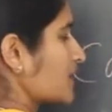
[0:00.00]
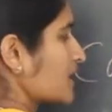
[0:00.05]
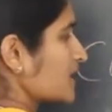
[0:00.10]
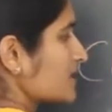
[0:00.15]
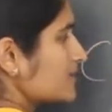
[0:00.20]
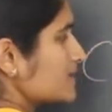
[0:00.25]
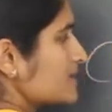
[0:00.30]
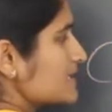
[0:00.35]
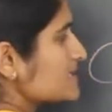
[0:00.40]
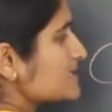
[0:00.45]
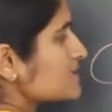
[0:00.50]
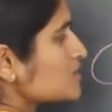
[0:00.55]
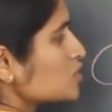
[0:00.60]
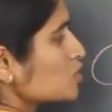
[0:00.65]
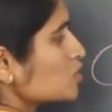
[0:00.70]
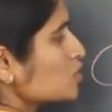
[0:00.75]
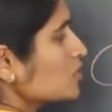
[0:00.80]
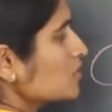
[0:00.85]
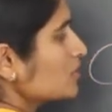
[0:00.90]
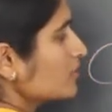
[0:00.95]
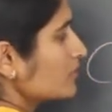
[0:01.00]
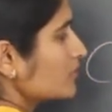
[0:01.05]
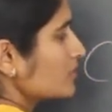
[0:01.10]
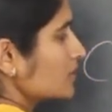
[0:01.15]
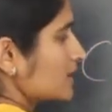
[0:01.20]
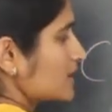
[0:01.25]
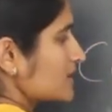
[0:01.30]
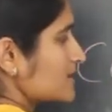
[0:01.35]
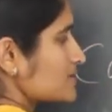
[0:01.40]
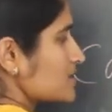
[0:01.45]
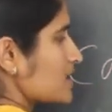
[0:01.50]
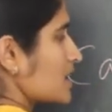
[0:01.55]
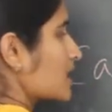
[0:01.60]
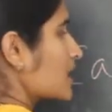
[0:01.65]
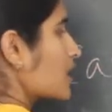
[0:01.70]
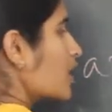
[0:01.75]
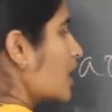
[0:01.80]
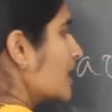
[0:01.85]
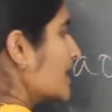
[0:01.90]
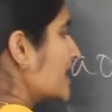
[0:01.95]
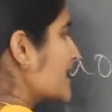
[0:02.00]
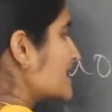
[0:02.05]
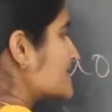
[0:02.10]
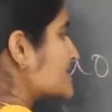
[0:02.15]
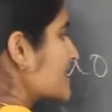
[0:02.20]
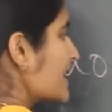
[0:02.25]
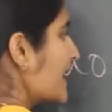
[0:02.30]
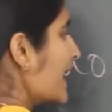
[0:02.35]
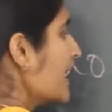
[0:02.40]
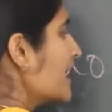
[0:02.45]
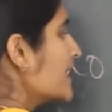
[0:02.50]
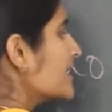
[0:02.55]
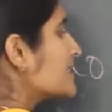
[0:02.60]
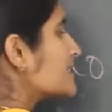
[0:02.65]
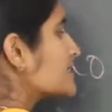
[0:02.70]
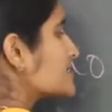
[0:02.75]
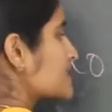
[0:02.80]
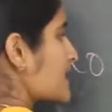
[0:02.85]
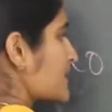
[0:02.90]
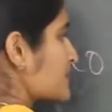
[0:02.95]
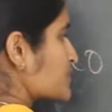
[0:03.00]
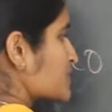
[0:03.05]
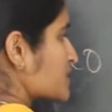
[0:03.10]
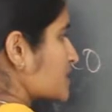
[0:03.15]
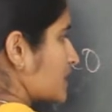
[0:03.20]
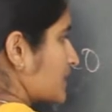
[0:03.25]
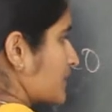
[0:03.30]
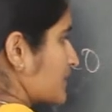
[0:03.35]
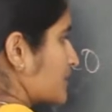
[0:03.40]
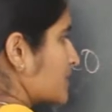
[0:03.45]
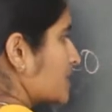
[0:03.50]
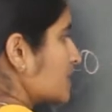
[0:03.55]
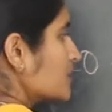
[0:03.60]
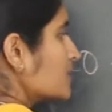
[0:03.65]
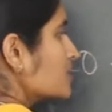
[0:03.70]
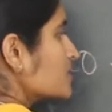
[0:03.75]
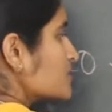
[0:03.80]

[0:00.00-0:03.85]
this 2 is called as a subscript.